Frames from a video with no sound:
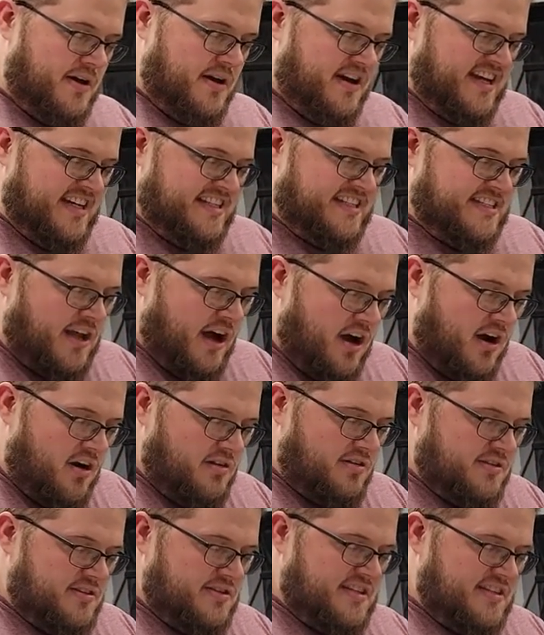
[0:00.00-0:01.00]
He
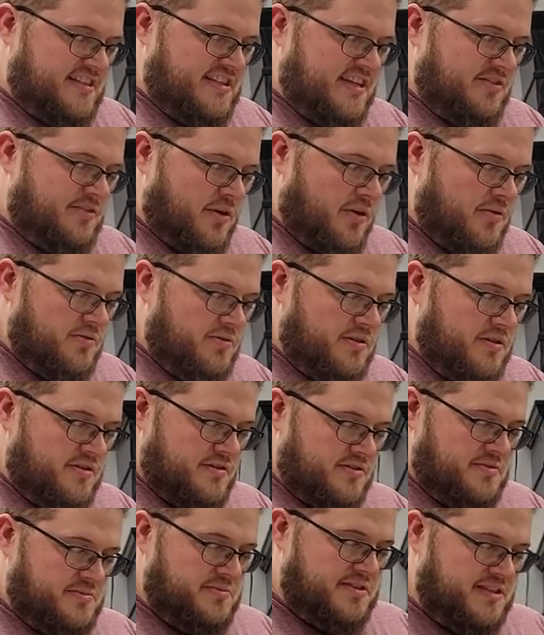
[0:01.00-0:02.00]
snarls as he throws
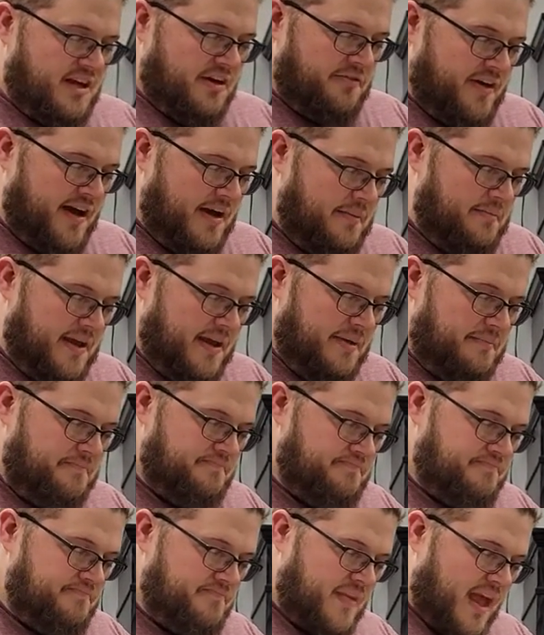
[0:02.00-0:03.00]
himself at me.
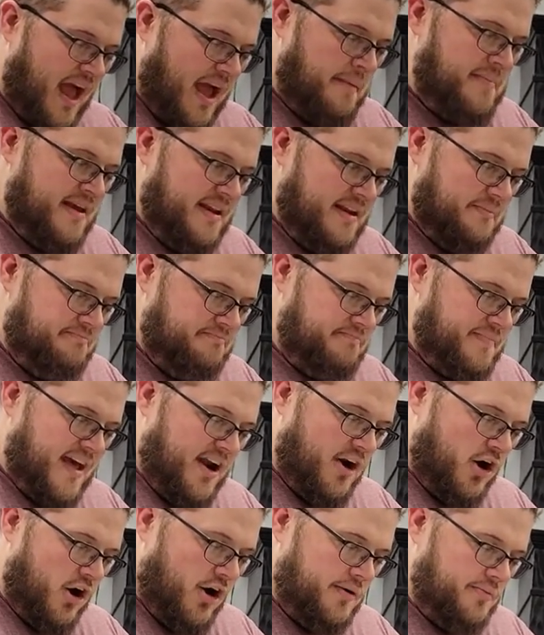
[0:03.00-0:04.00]
I meet him
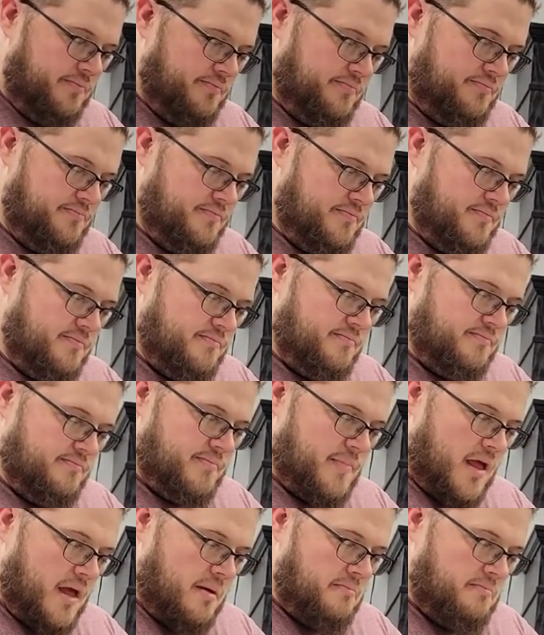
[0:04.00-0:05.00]
head on.
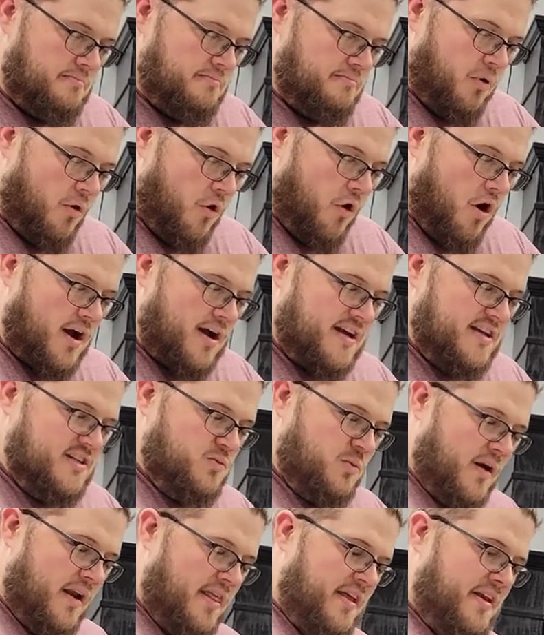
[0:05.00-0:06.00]
Barack is
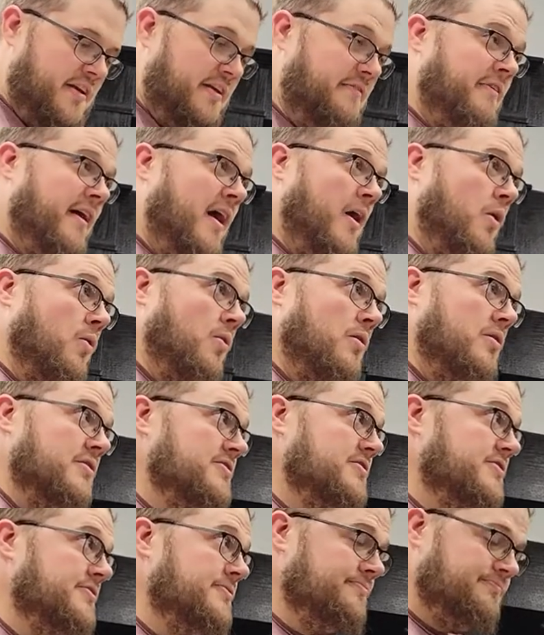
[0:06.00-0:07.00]
one of the
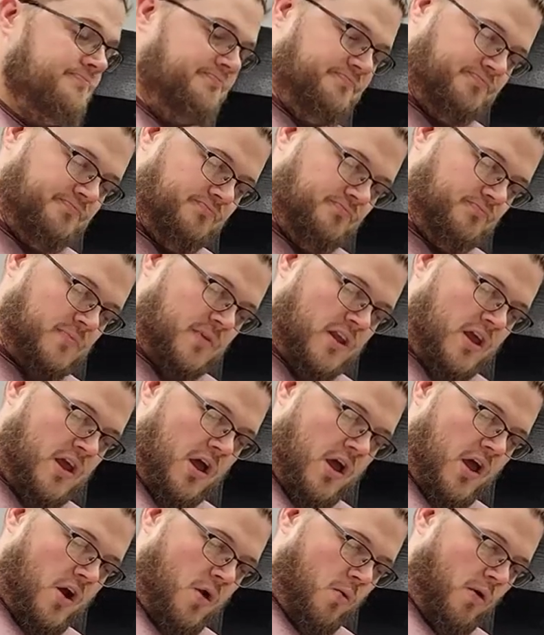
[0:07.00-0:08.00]
devourers,
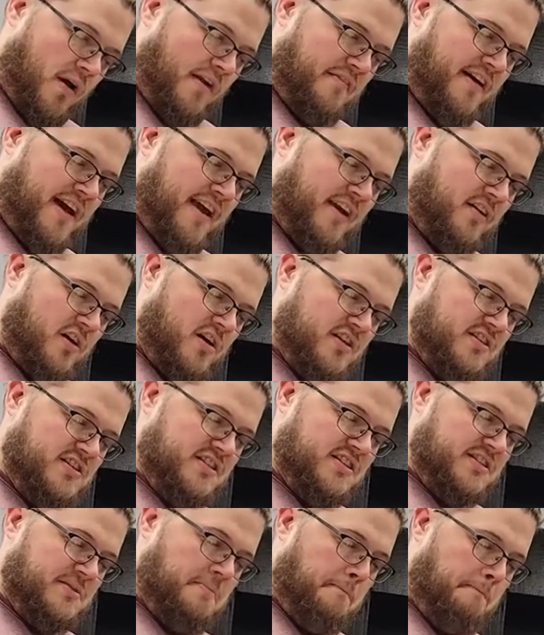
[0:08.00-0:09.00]
one of
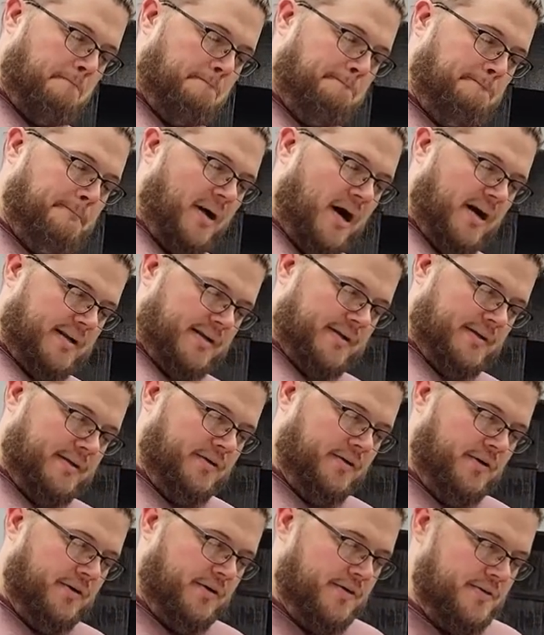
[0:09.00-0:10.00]
Angron's
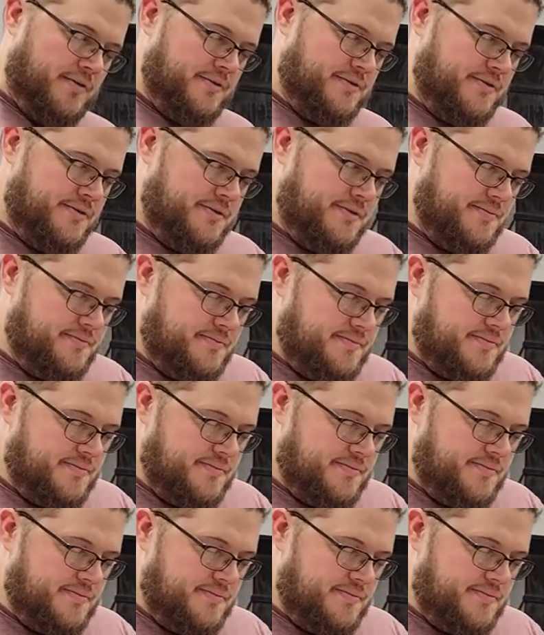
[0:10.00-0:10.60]
bodyguards.